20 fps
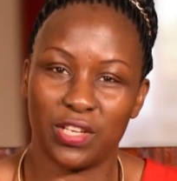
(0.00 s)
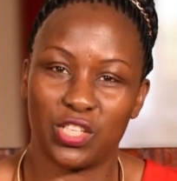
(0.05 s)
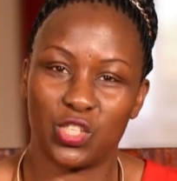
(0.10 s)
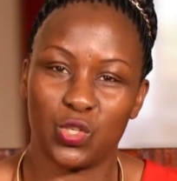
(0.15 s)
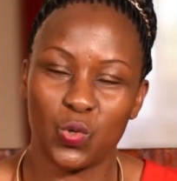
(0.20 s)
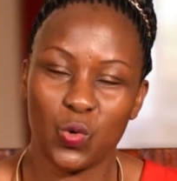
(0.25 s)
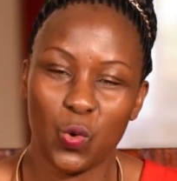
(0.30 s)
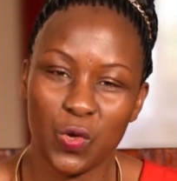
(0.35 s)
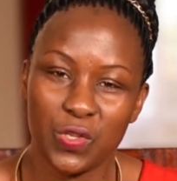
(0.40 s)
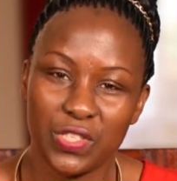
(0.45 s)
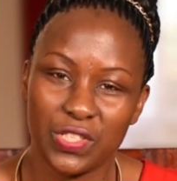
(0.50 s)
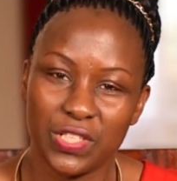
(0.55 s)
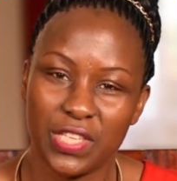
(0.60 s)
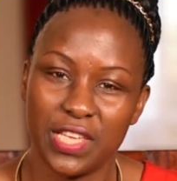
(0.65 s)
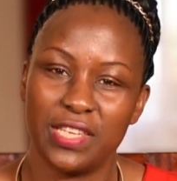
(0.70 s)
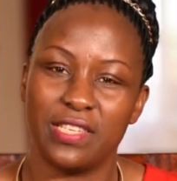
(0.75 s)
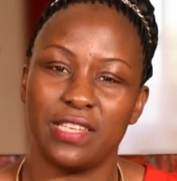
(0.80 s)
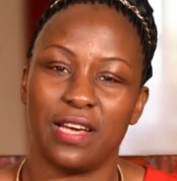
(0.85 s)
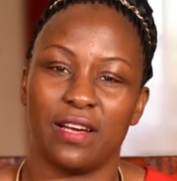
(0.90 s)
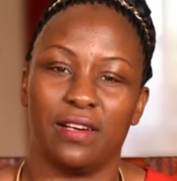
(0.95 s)
should
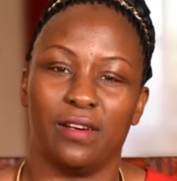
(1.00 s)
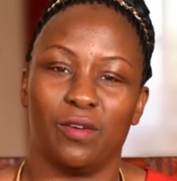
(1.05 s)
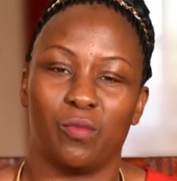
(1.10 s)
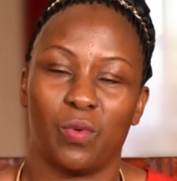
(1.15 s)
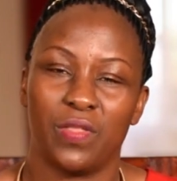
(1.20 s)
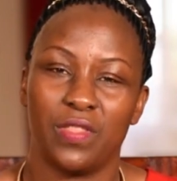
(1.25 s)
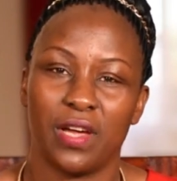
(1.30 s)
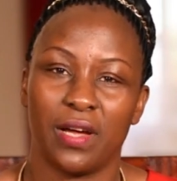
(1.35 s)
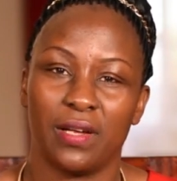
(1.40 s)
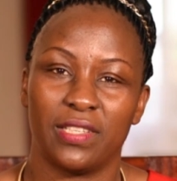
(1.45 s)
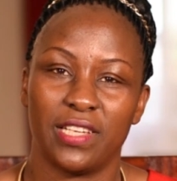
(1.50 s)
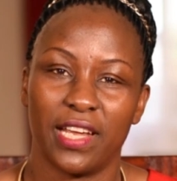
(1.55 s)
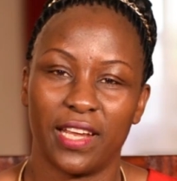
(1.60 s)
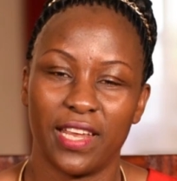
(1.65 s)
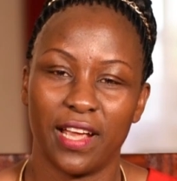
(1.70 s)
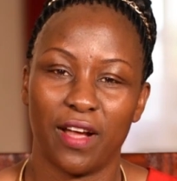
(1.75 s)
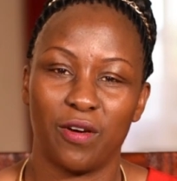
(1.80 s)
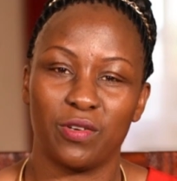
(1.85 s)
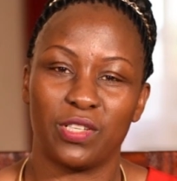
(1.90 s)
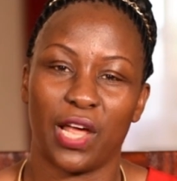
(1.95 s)
consider when they are
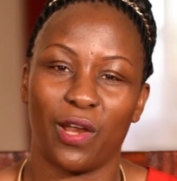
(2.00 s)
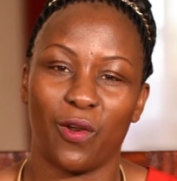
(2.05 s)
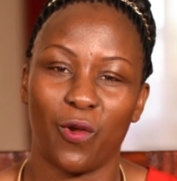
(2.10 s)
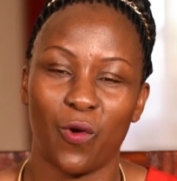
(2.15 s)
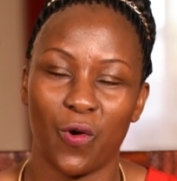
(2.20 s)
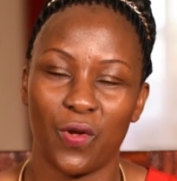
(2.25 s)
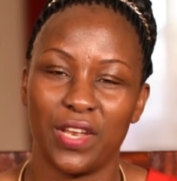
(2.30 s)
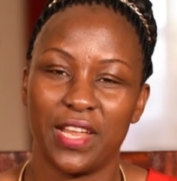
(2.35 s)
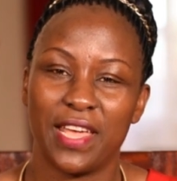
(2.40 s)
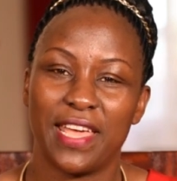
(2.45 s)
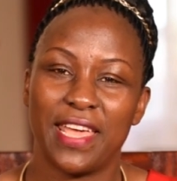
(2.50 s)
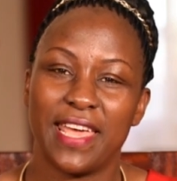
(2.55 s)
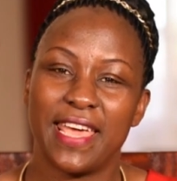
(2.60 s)
taking out a loan